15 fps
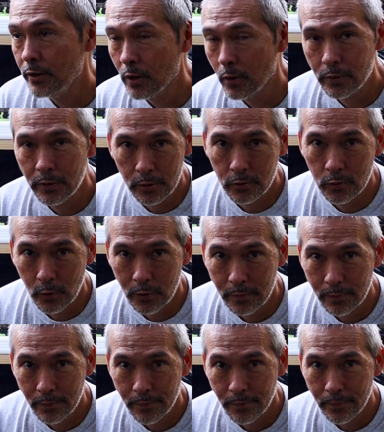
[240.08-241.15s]
I don't use one.
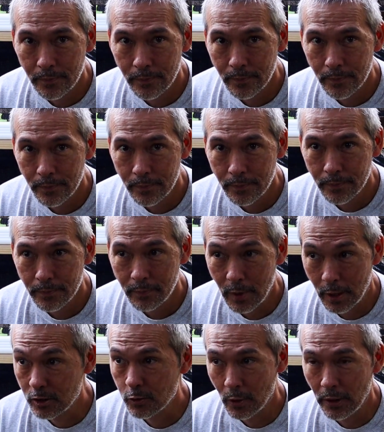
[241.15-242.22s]

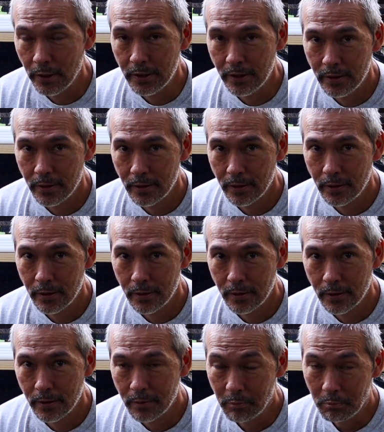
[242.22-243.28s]
Explain it.
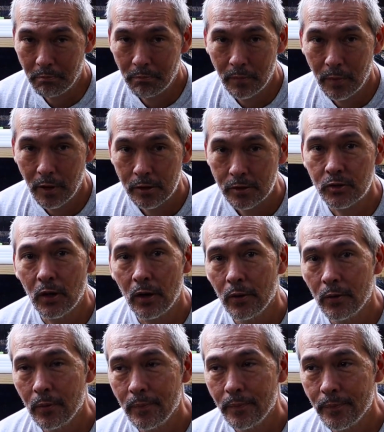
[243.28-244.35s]

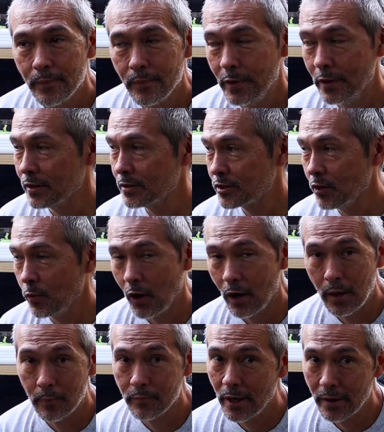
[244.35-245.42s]
So you can see
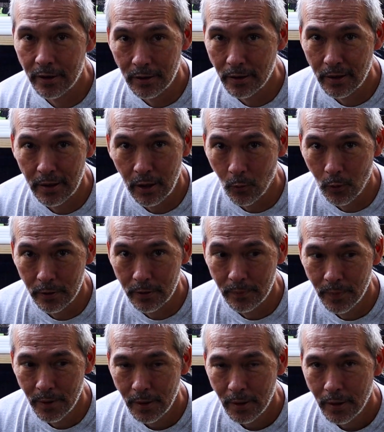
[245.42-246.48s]
why I'm not going to get one
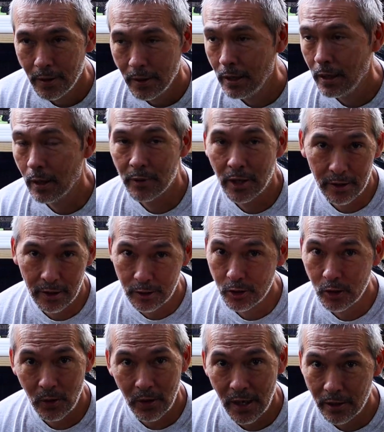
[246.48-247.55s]
and I'm not going to
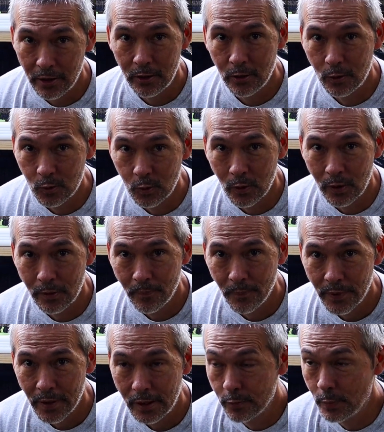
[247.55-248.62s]
show you how to use one.
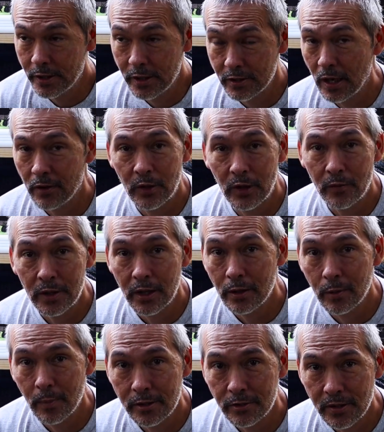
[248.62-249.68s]
It's because I've never done
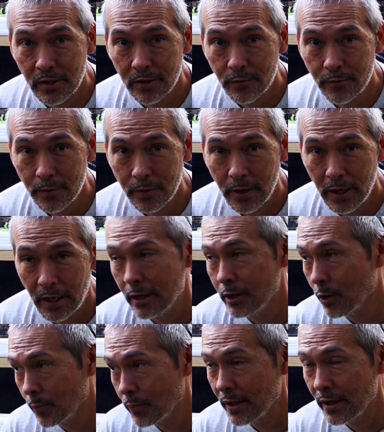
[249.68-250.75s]
it myself. And I
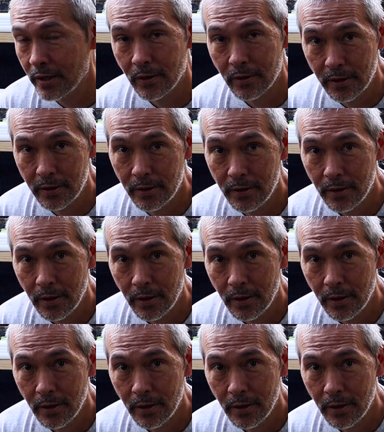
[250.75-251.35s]
don't plan on it.